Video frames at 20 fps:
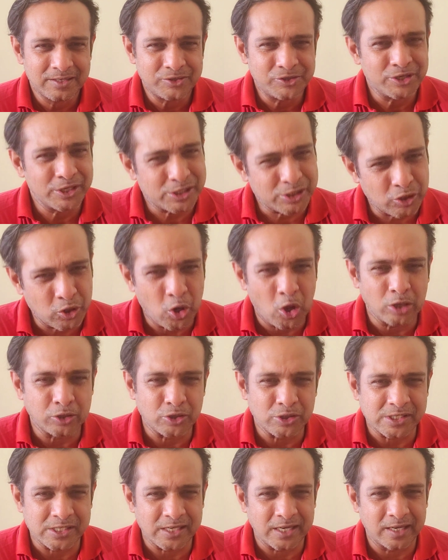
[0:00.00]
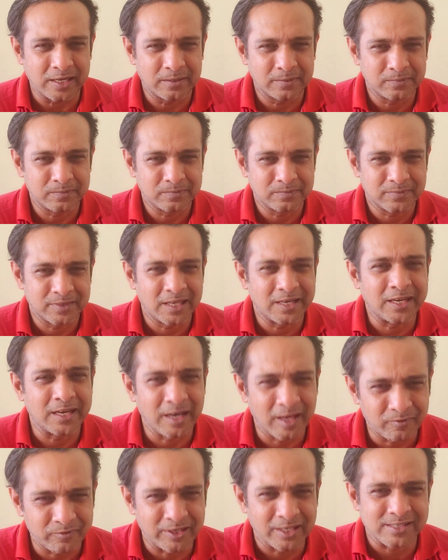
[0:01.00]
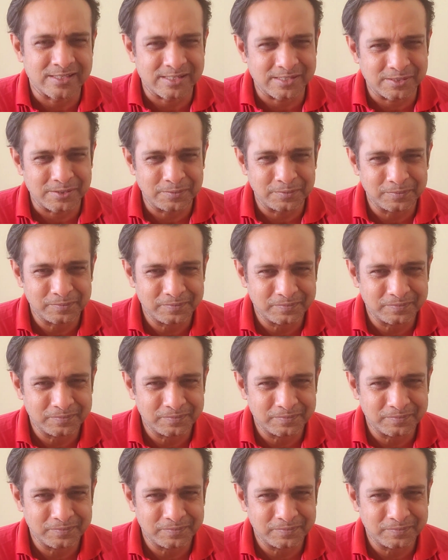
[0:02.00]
just called to say that he loved us.